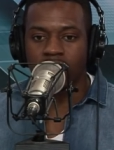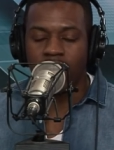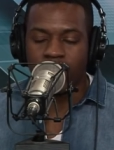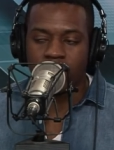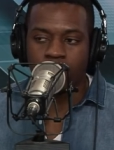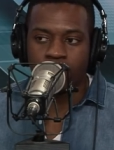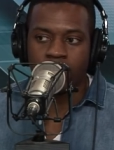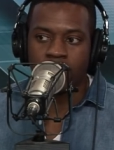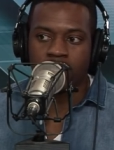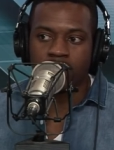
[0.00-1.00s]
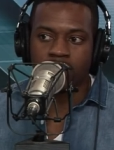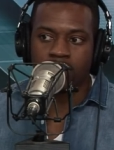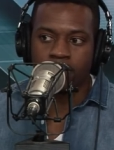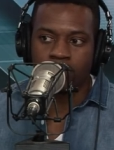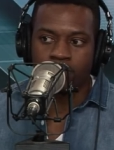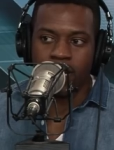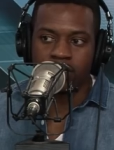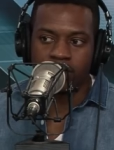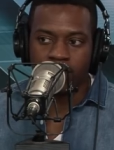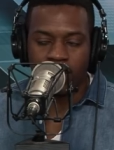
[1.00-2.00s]
I think you put into
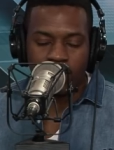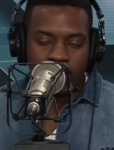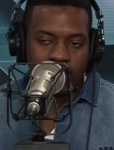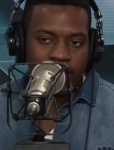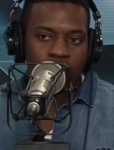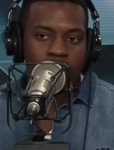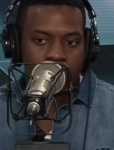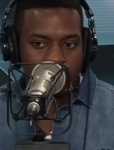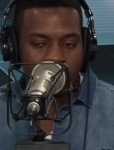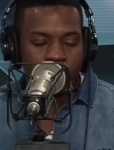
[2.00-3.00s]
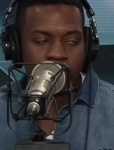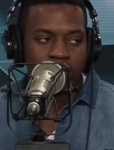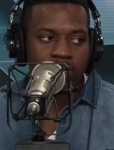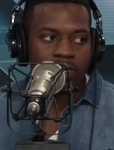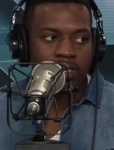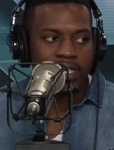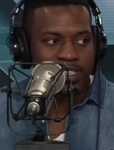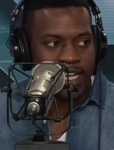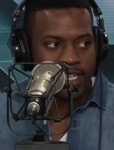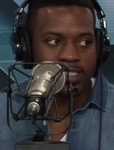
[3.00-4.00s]
perspective. He had one turnover get
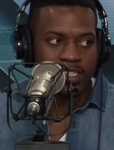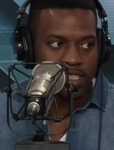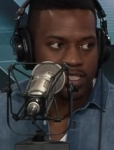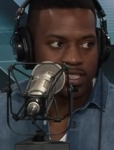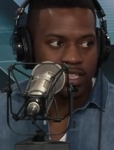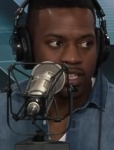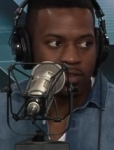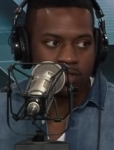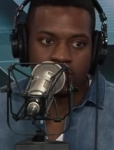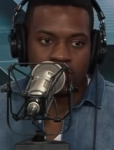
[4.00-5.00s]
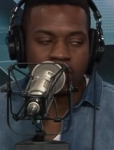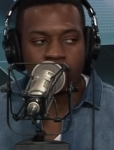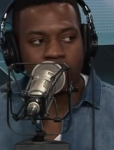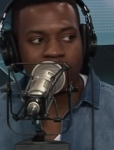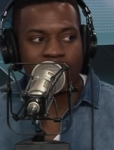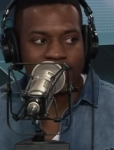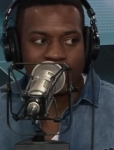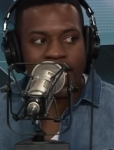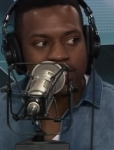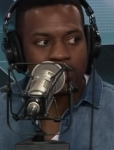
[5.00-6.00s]
10 assists. Mm-hmm. When your starting point guard has a
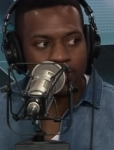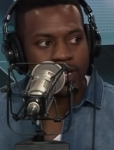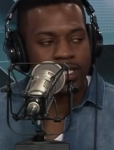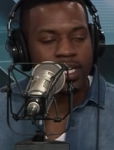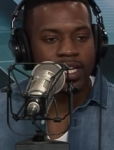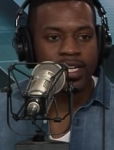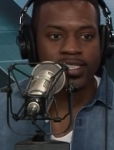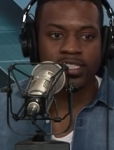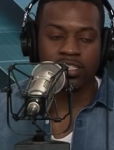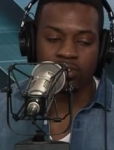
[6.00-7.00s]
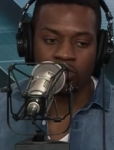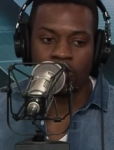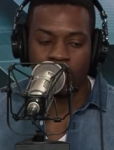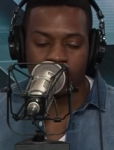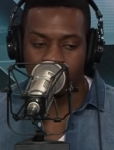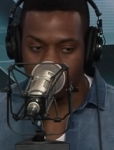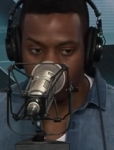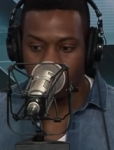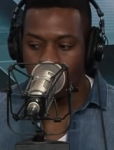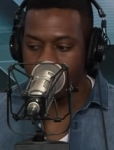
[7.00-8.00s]
10 to 1 assist to turnover ratio,
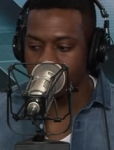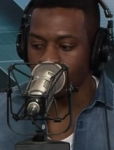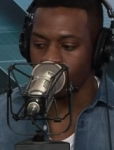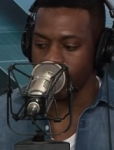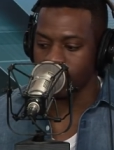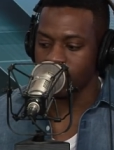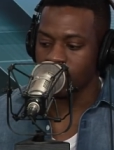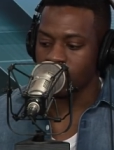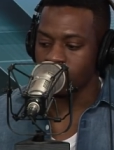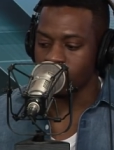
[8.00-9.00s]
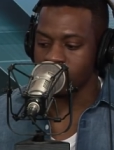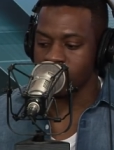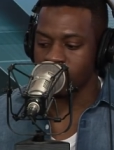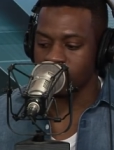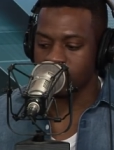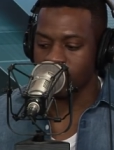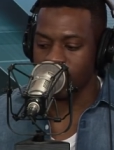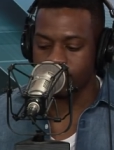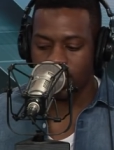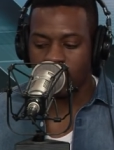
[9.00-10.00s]
you're going to win your share, share
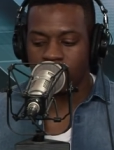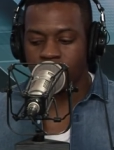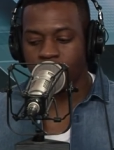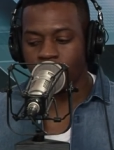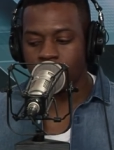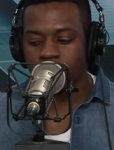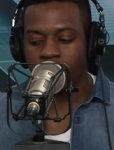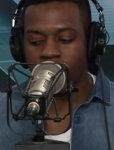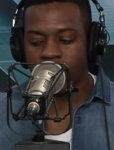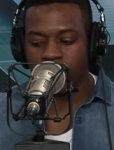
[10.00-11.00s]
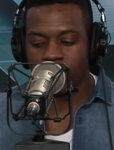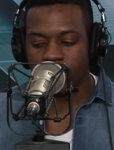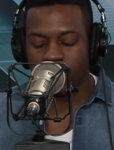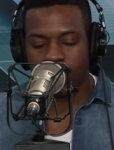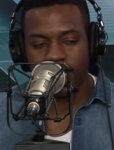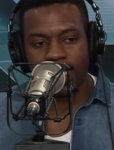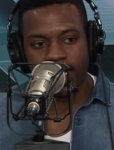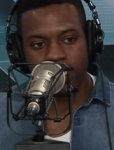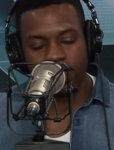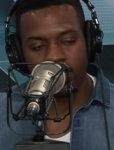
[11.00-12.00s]
games. Before we move on, the thing I
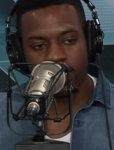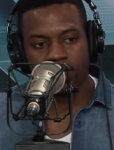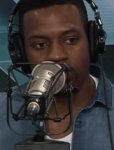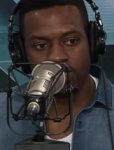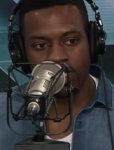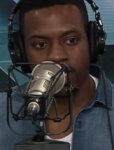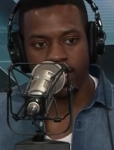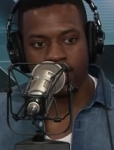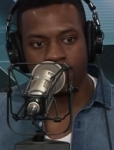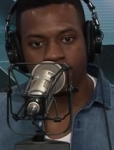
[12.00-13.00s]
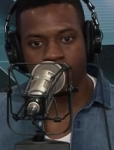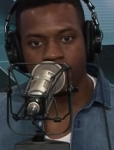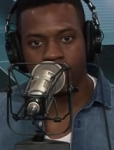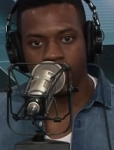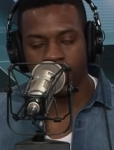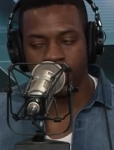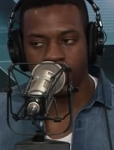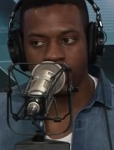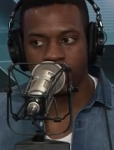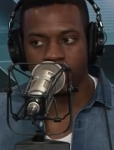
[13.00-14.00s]
liked about that closing lineup,
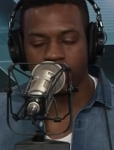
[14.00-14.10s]
and